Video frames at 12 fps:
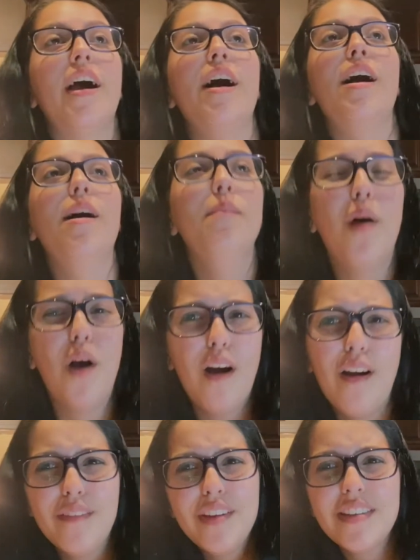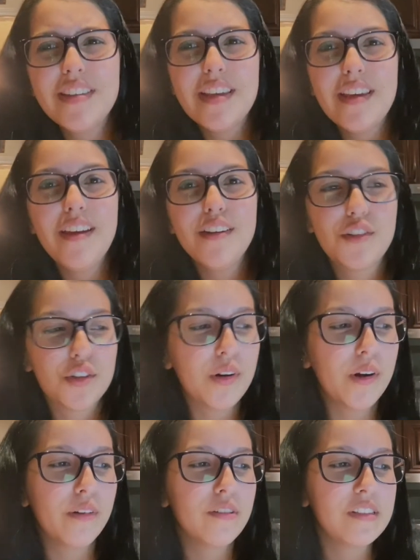Obviously
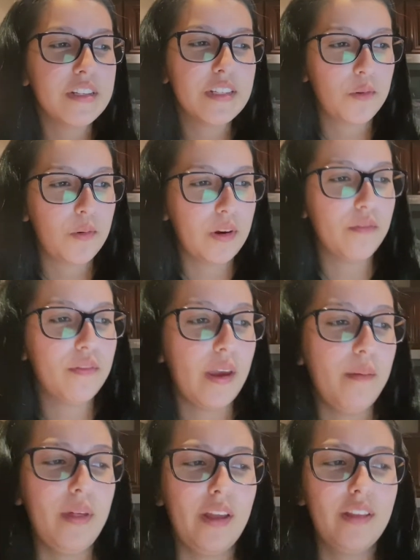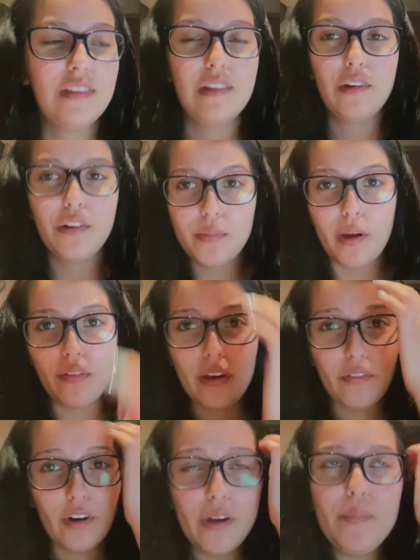churros is one of them. That's literally my
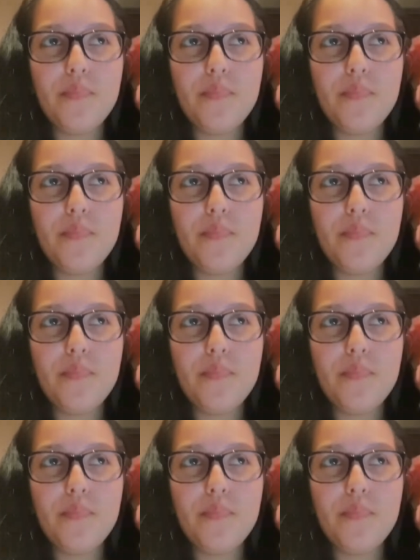favorite.